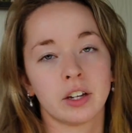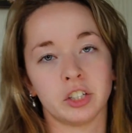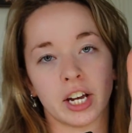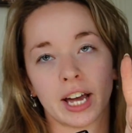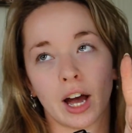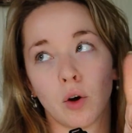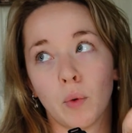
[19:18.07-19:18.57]

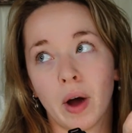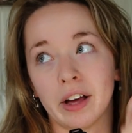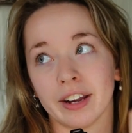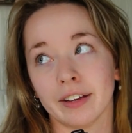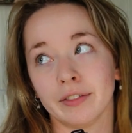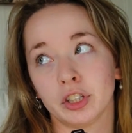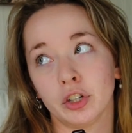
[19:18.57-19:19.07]
check out
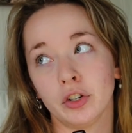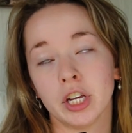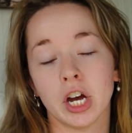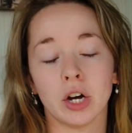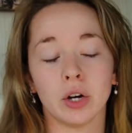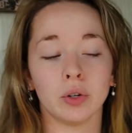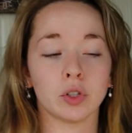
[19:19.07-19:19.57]
Wild Hive
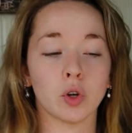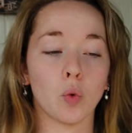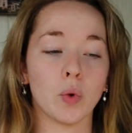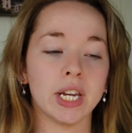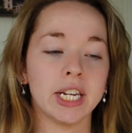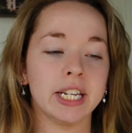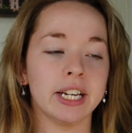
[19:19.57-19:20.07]
Studios.
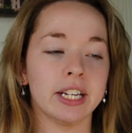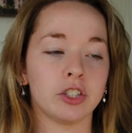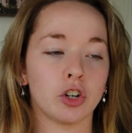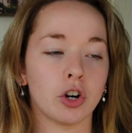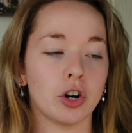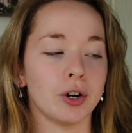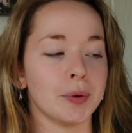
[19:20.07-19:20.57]
Whitney
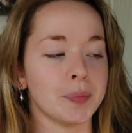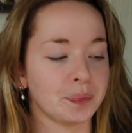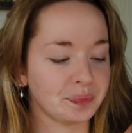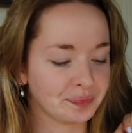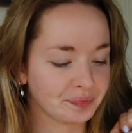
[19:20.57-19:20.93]
is your girl.